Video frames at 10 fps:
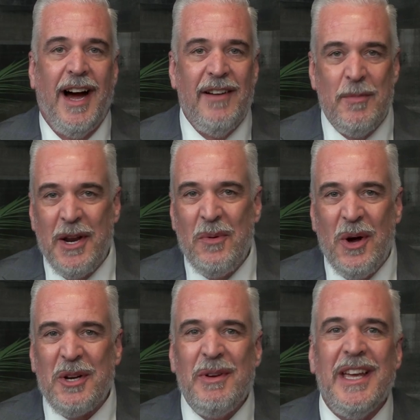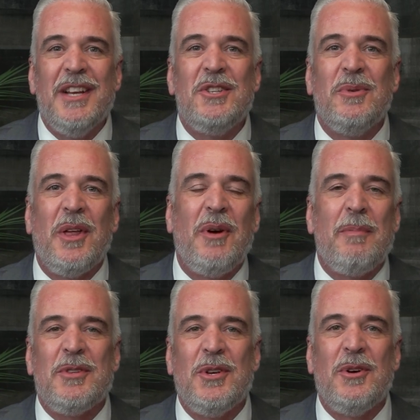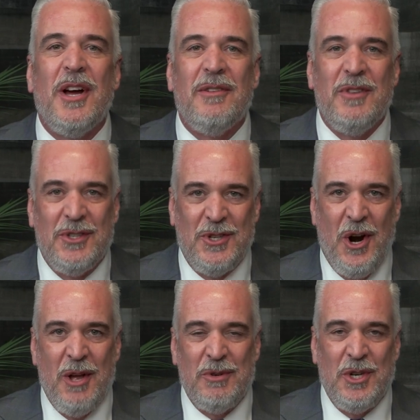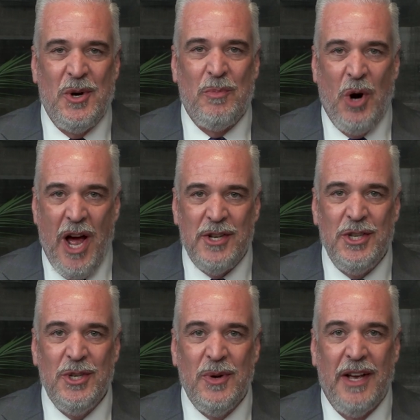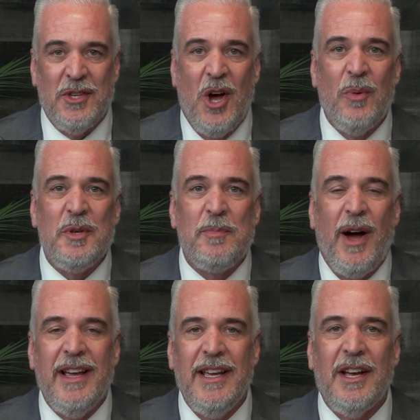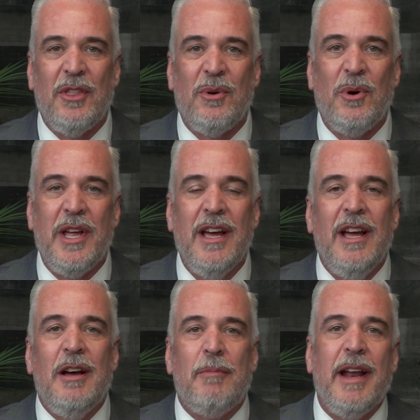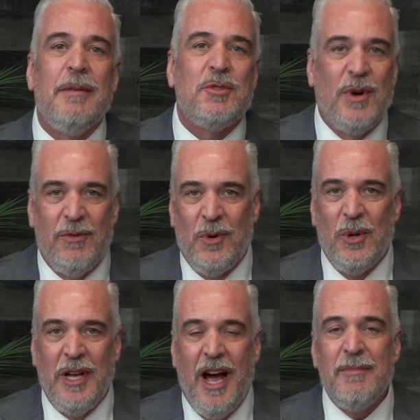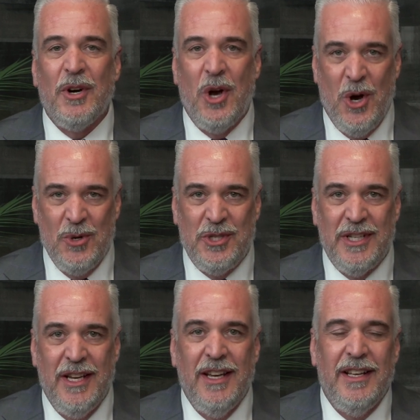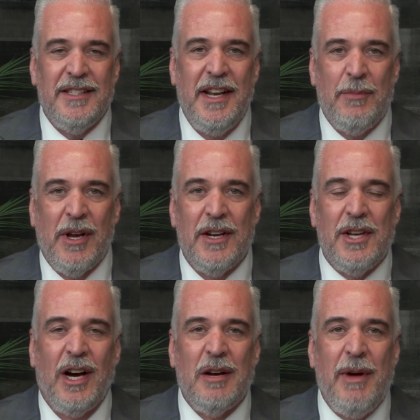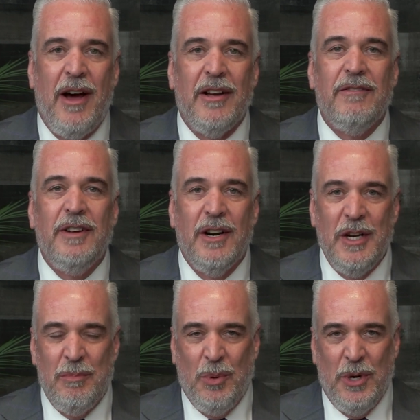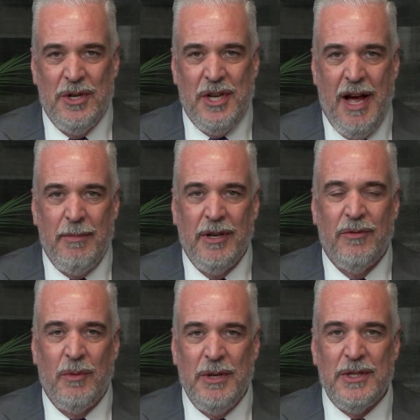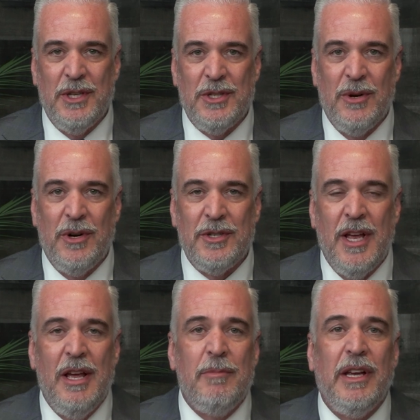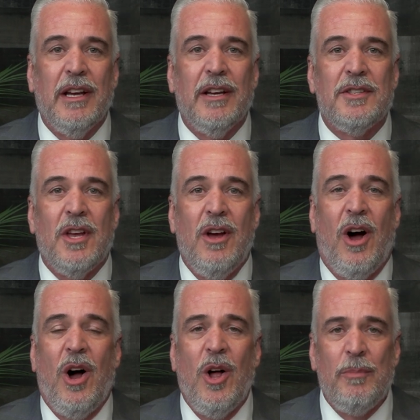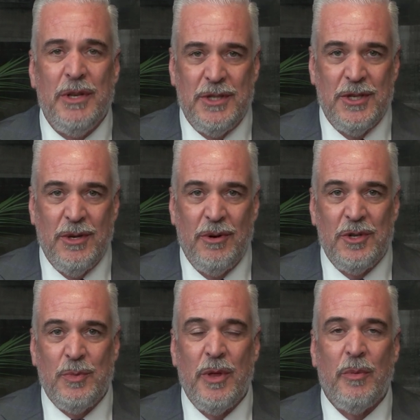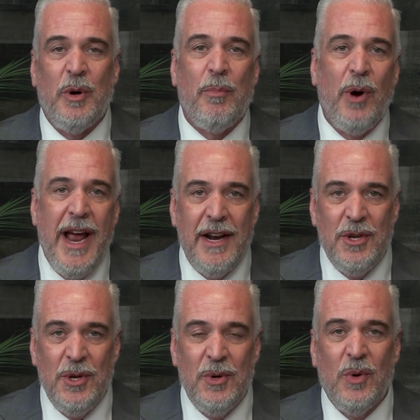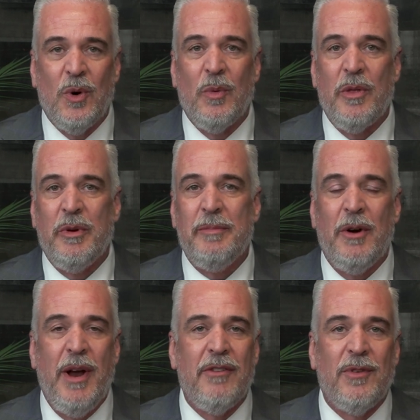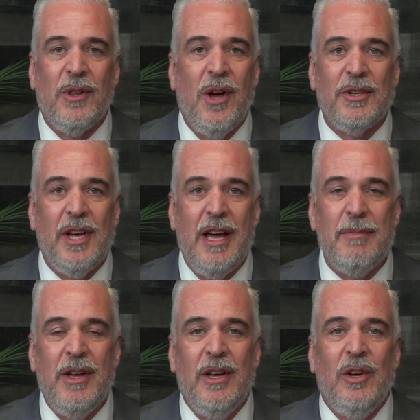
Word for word: Hi, everybody. Welcome again to another episode of The Startup Show, brought to you, as always, by Inc. Authority. My name is Trevor Rowley. I'm your host. Today, we're going to talk about a very important topic for business owners because all business owners, whether we're brand new or whether we've been around for a long time,